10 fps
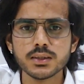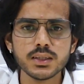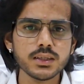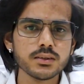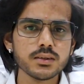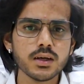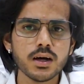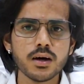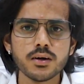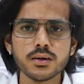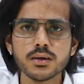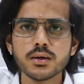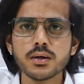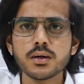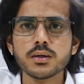These are
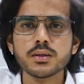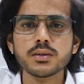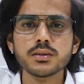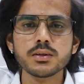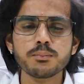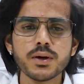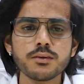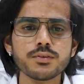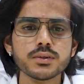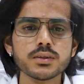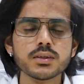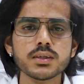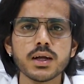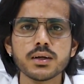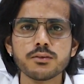the benefits
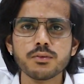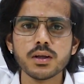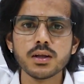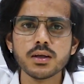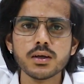that will